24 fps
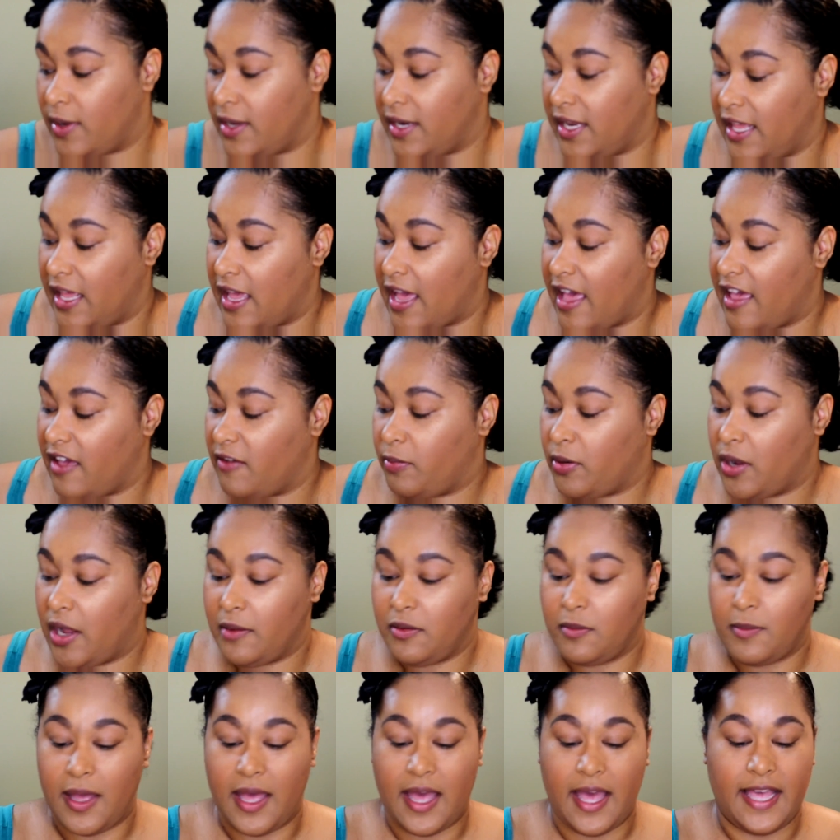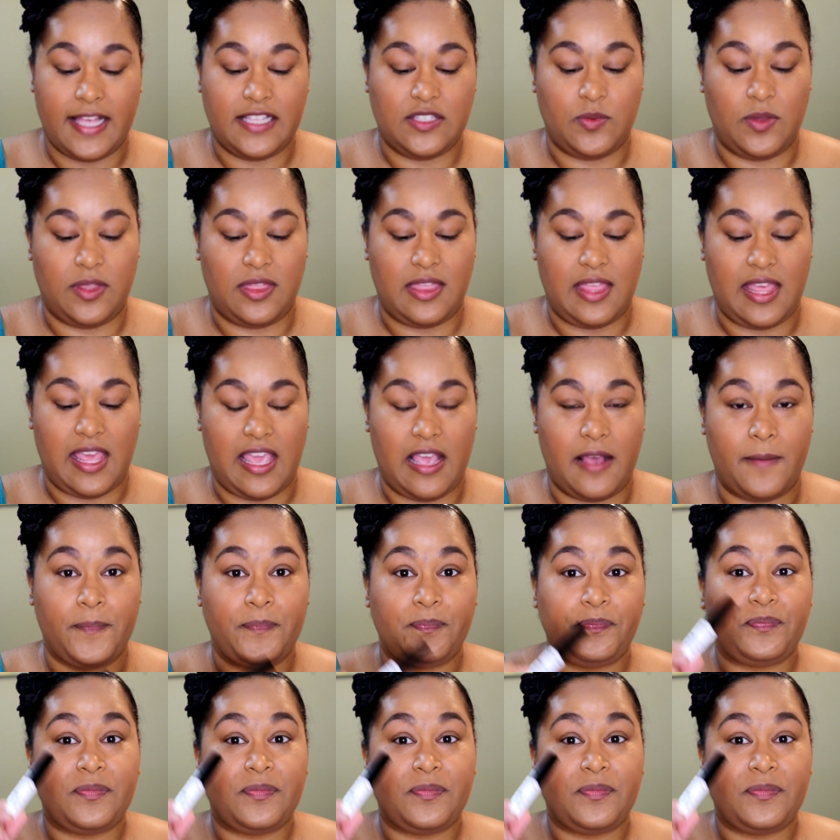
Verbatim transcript: I have primed my eyes with the